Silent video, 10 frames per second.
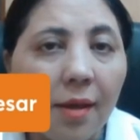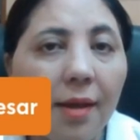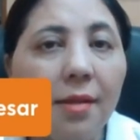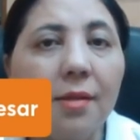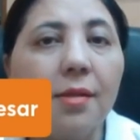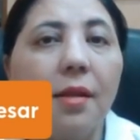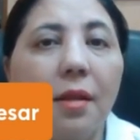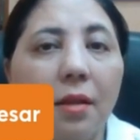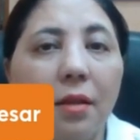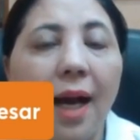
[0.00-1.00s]
is
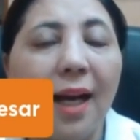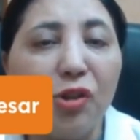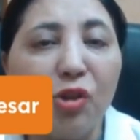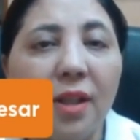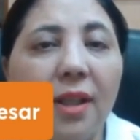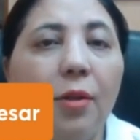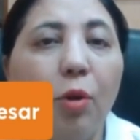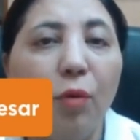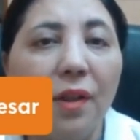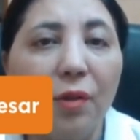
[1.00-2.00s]
actually an
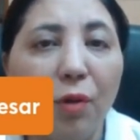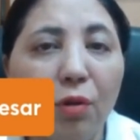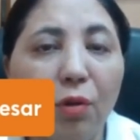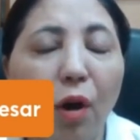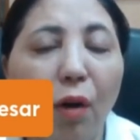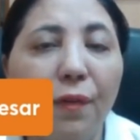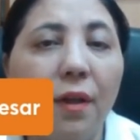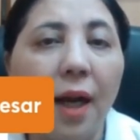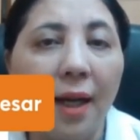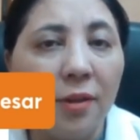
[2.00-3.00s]
overgrowth of
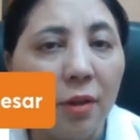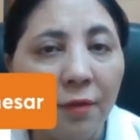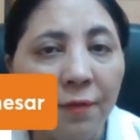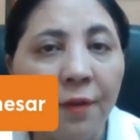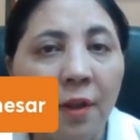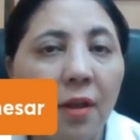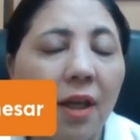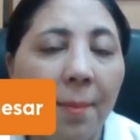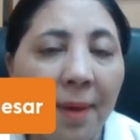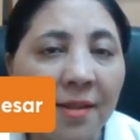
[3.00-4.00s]
a kind of
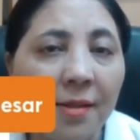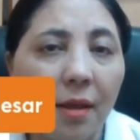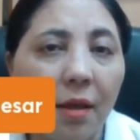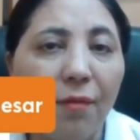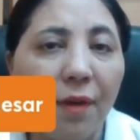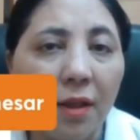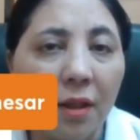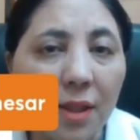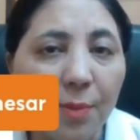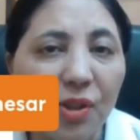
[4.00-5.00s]
commensal, a
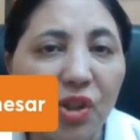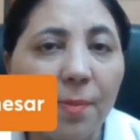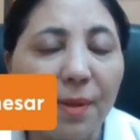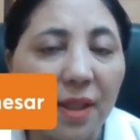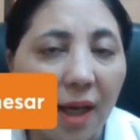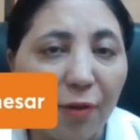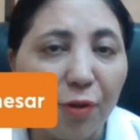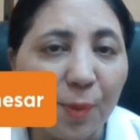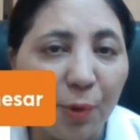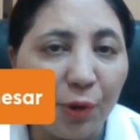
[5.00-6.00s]
fungus, which is
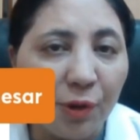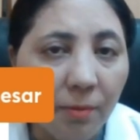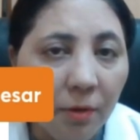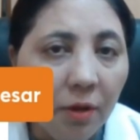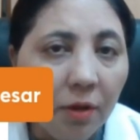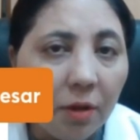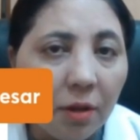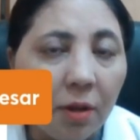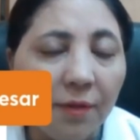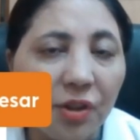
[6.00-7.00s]
Pityrosporum,
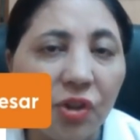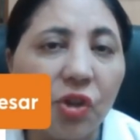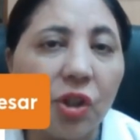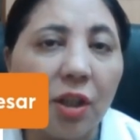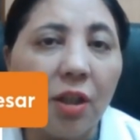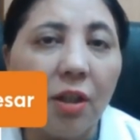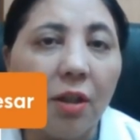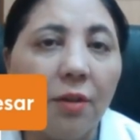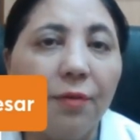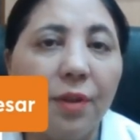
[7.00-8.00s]
which
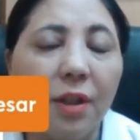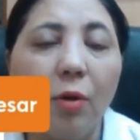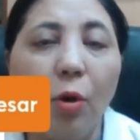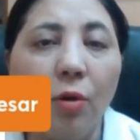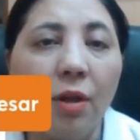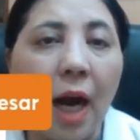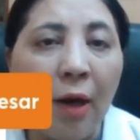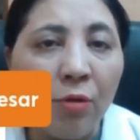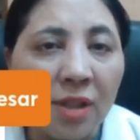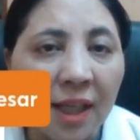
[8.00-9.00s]
the
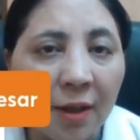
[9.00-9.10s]
counts